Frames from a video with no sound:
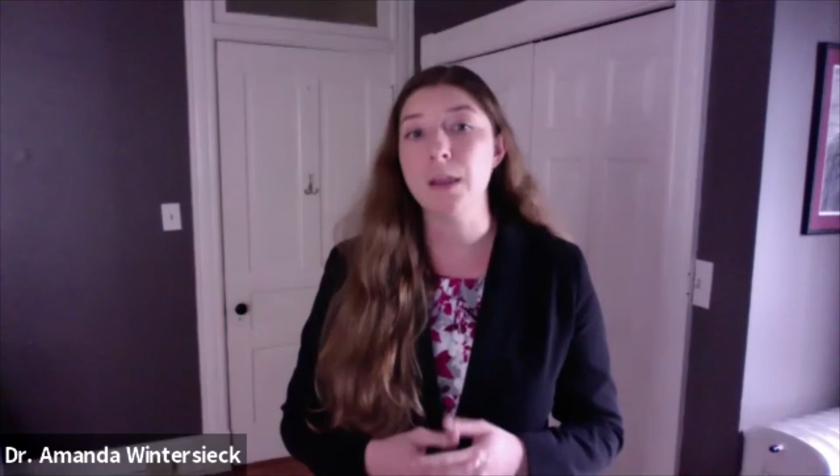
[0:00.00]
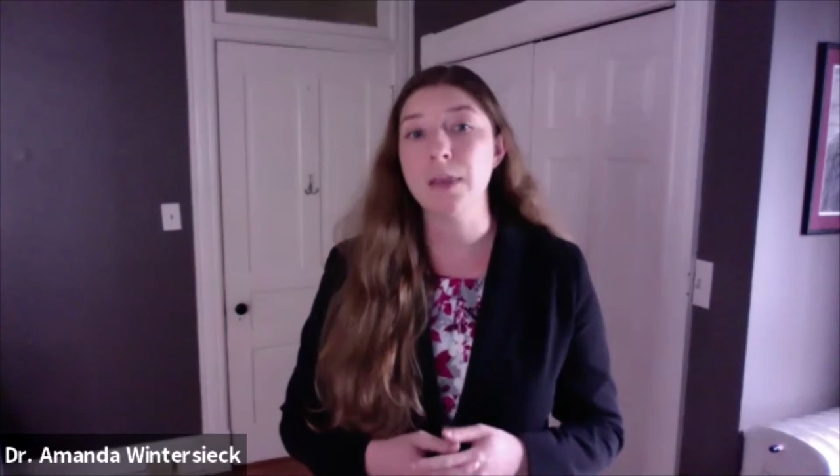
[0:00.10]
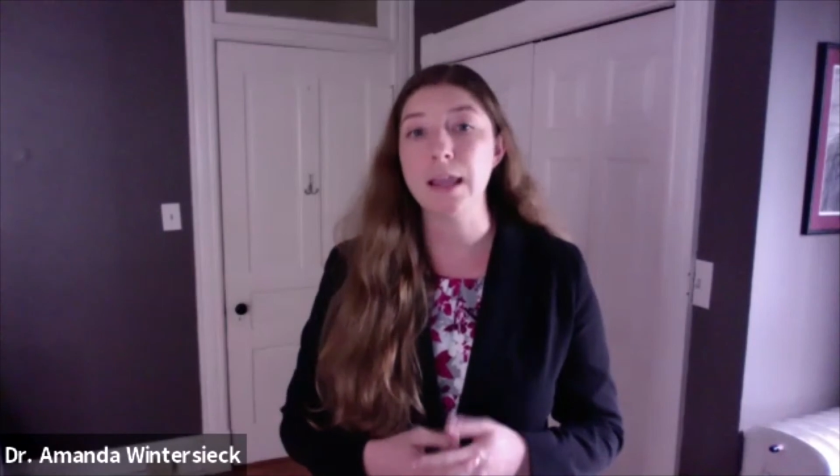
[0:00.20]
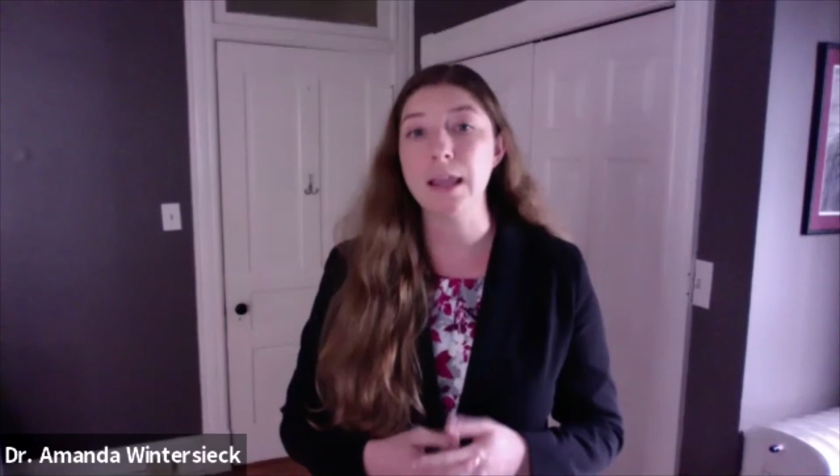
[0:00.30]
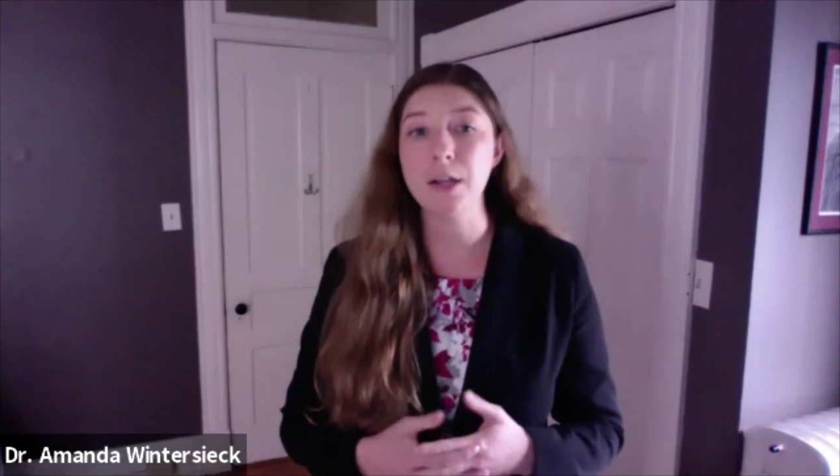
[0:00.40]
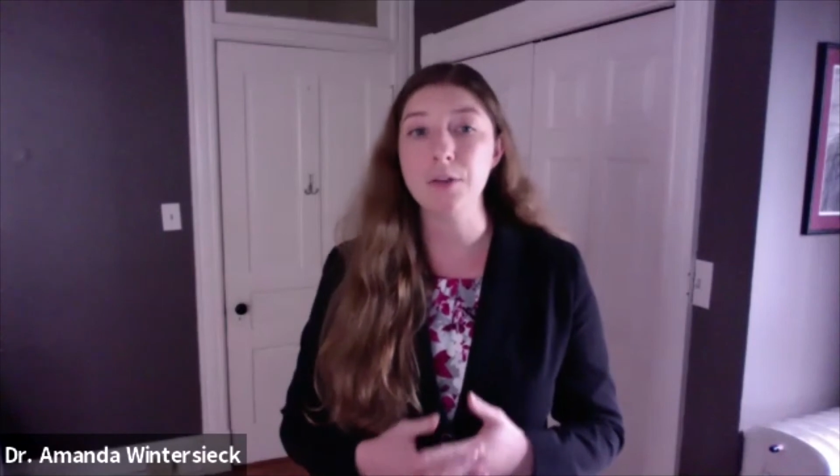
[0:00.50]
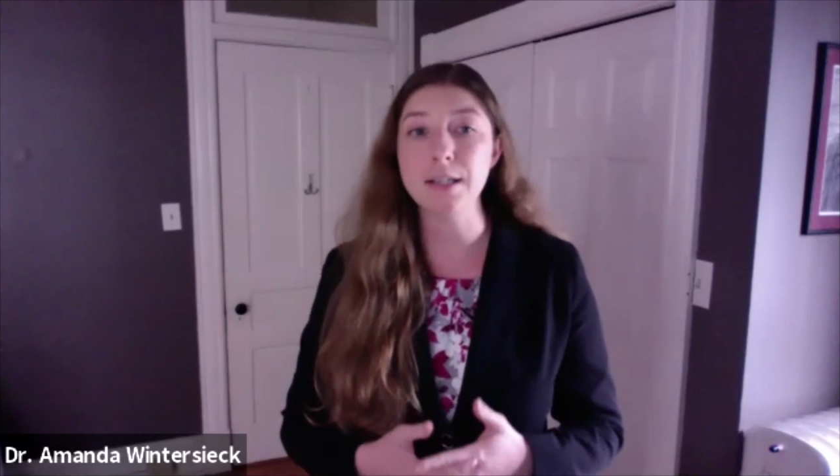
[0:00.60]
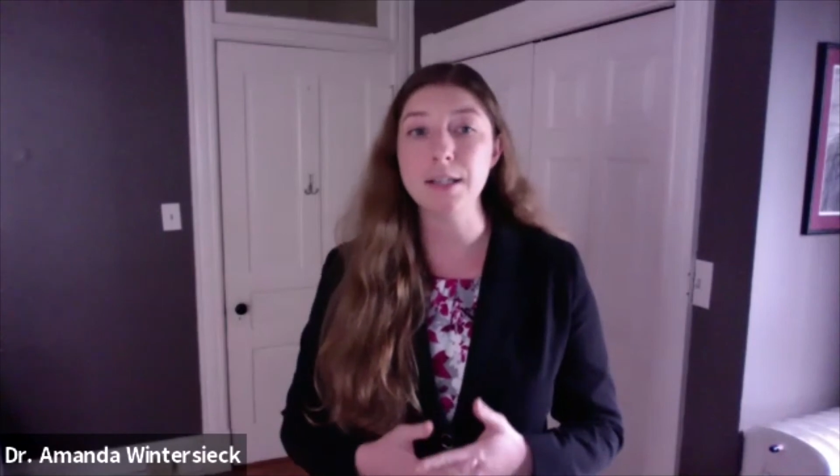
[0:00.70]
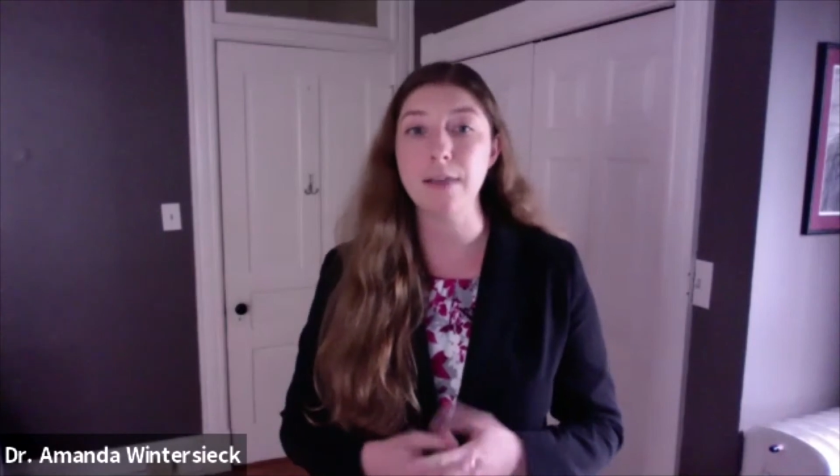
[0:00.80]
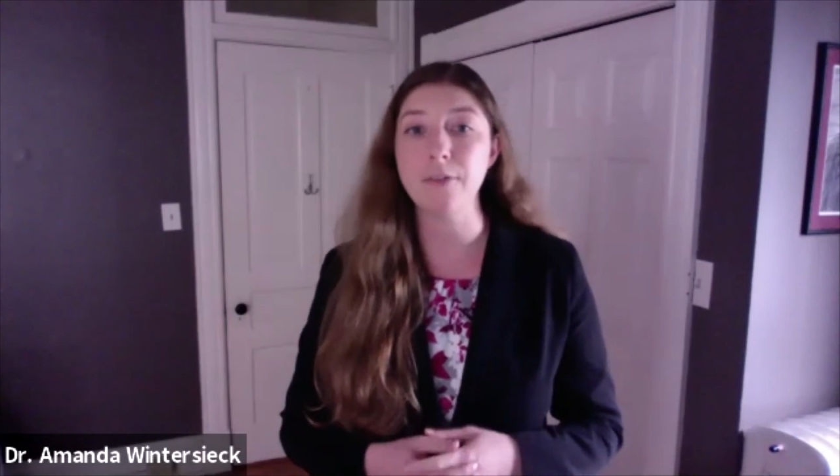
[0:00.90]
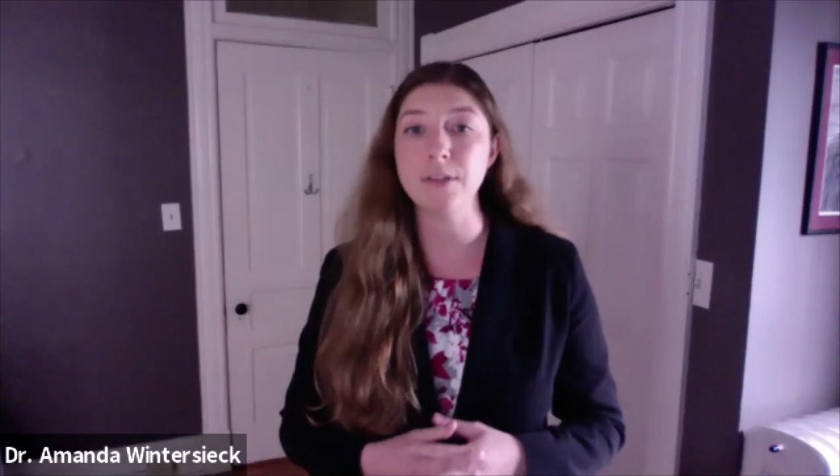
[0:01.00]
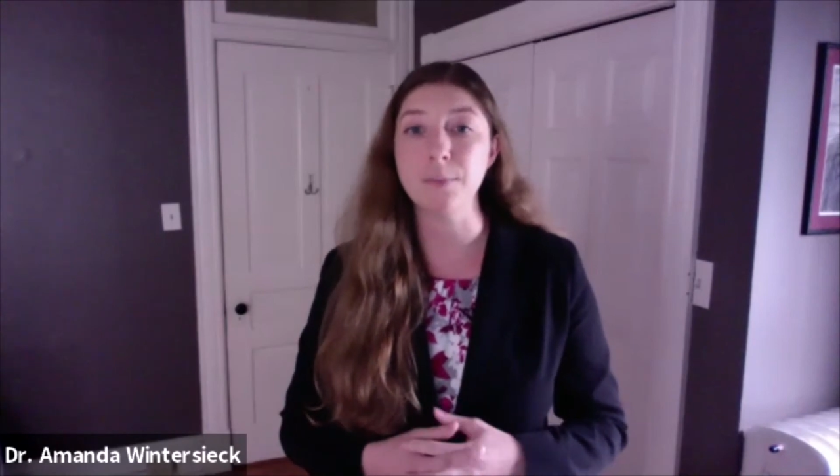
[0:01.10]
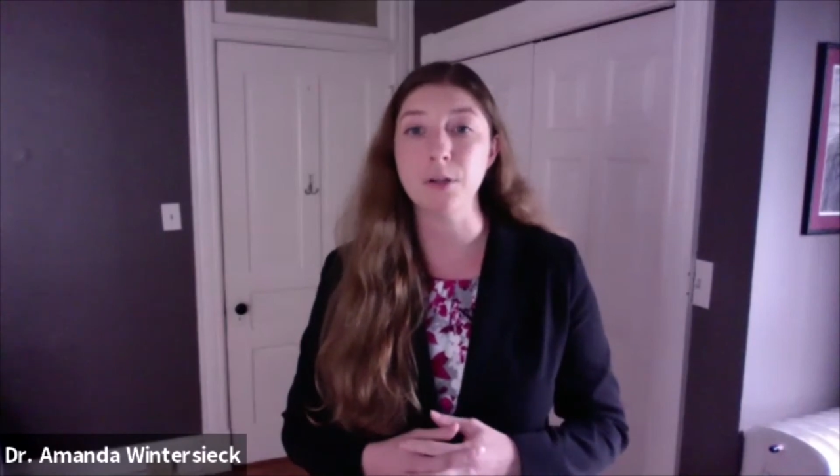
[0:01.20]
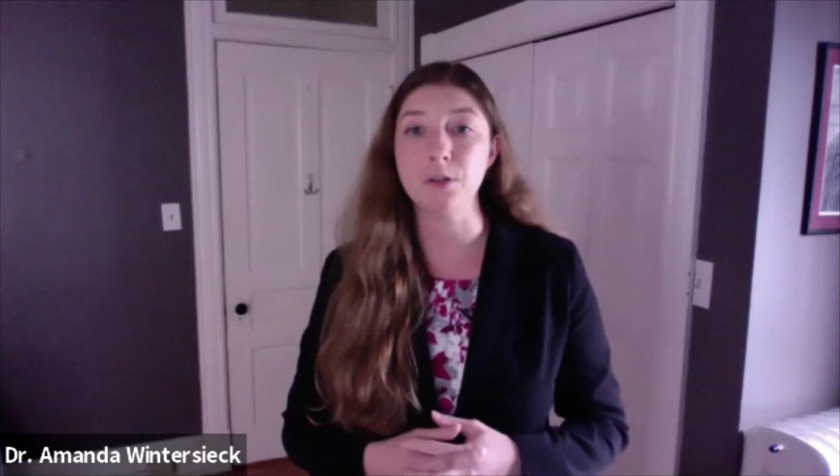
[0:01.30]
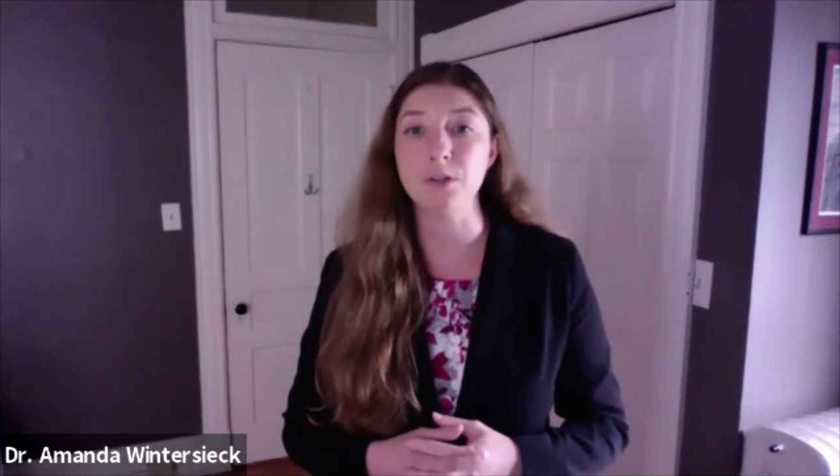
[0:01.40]
that increased levels of
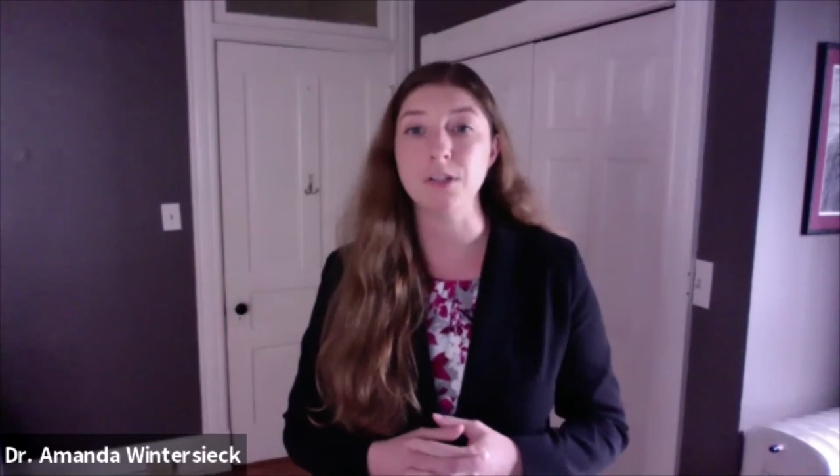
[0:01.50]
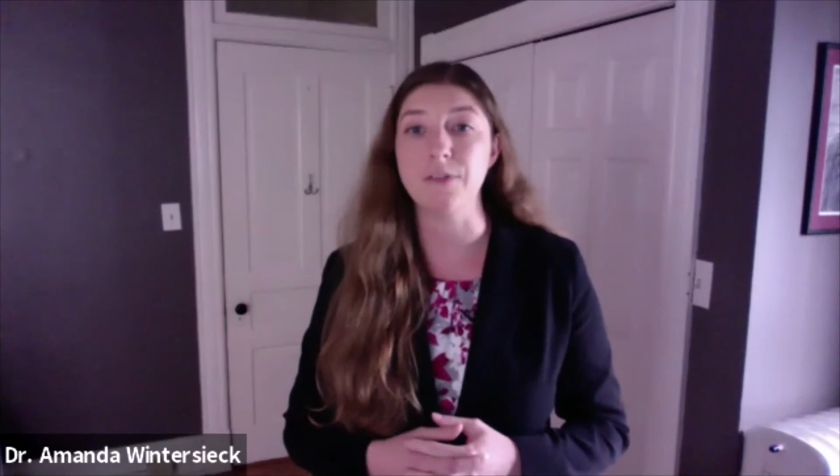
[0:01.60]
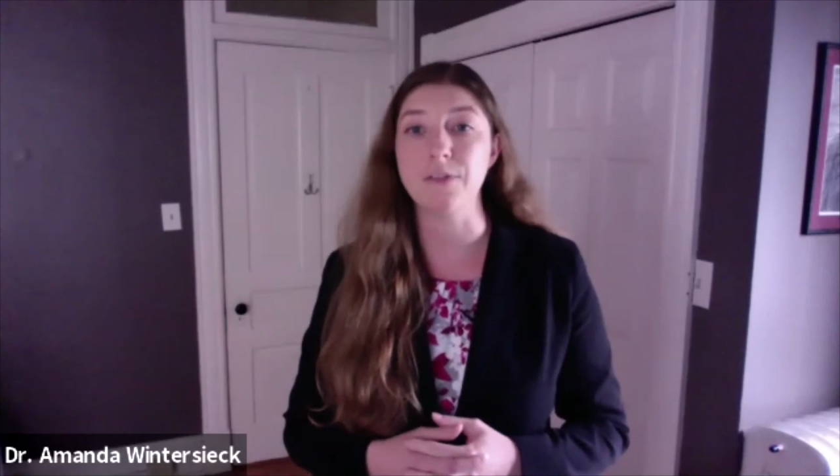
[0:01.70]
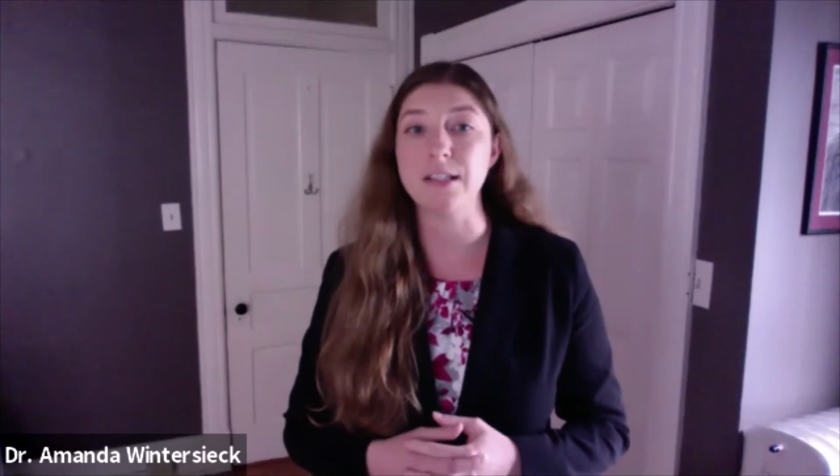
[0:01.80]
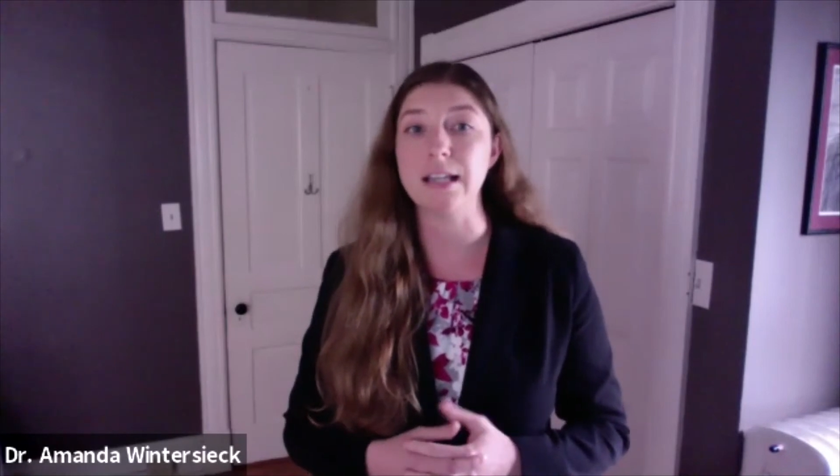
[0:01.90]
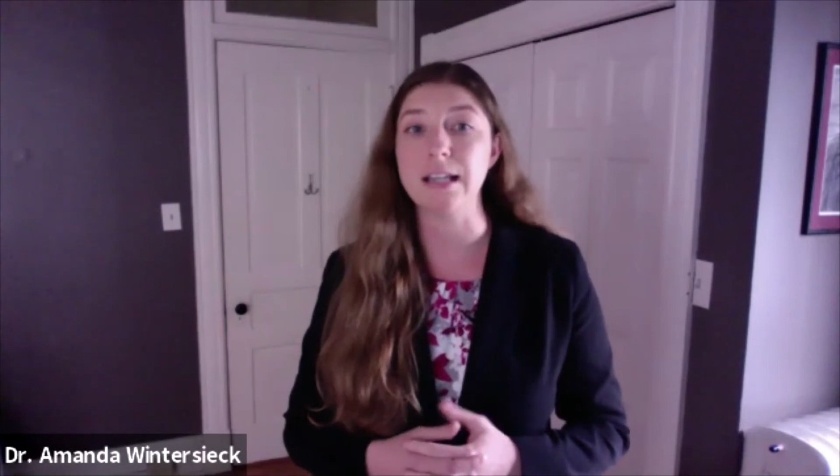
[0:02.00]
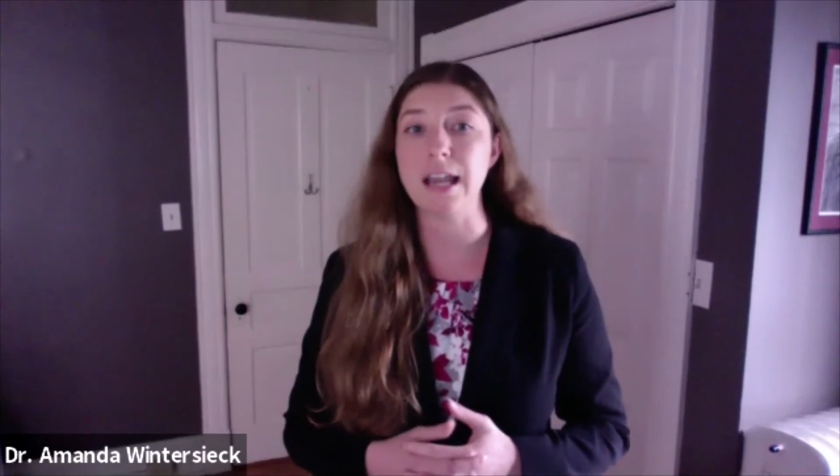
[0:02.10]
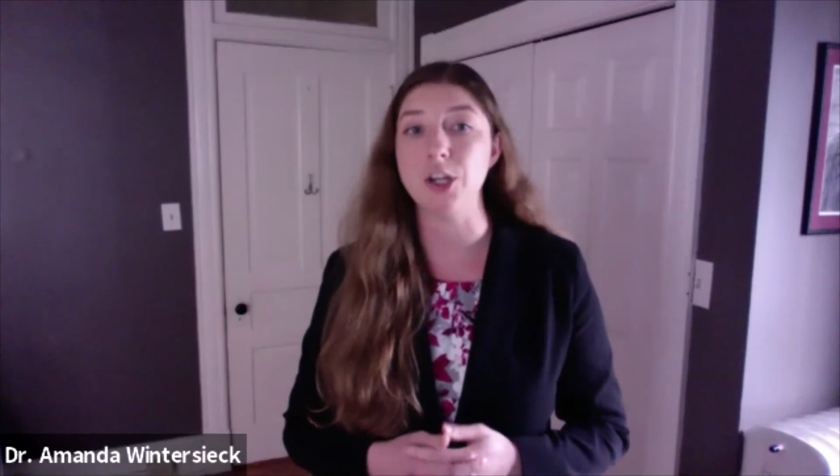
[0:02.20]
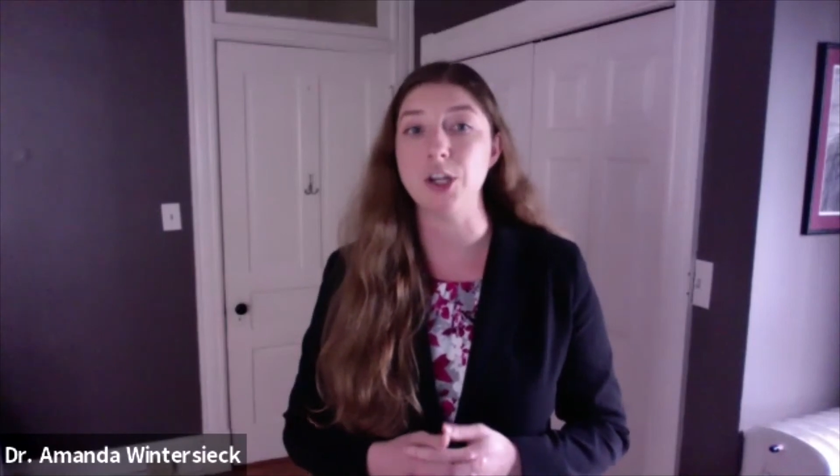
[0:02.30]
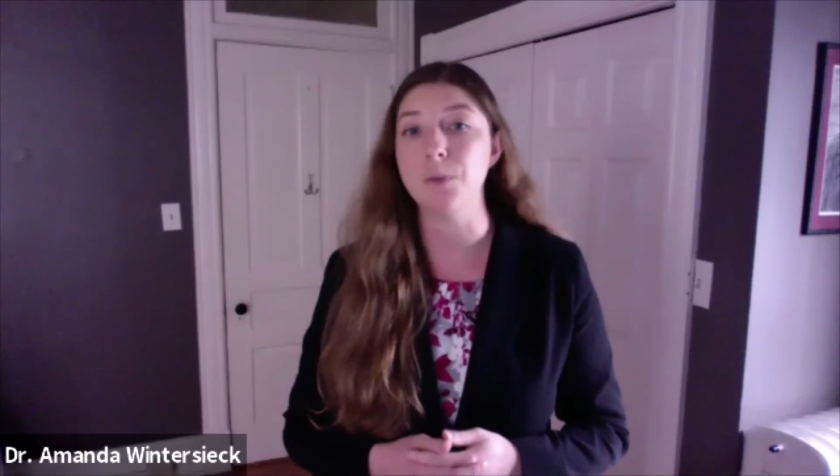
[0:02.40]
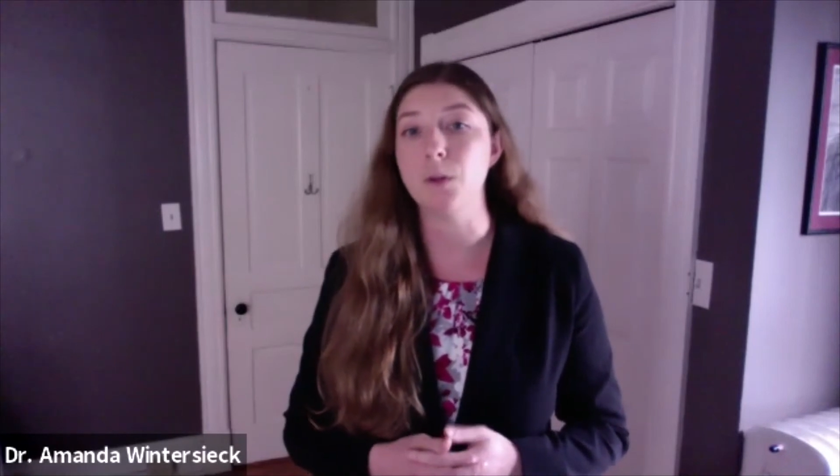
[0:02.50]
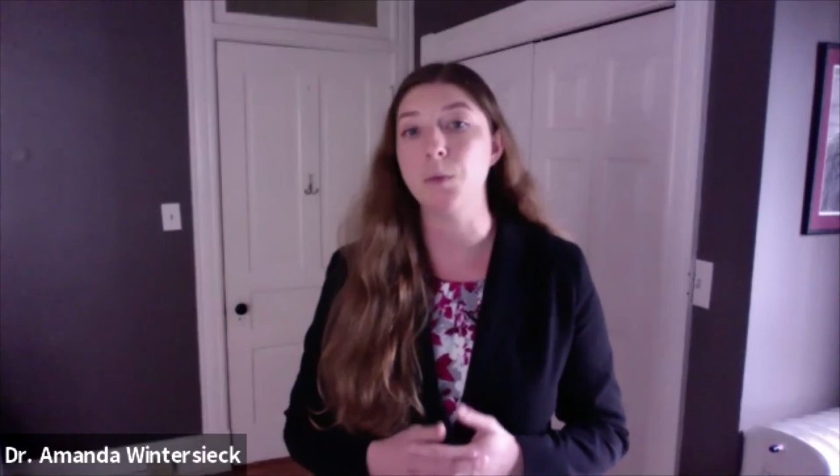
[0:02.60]
political sophistication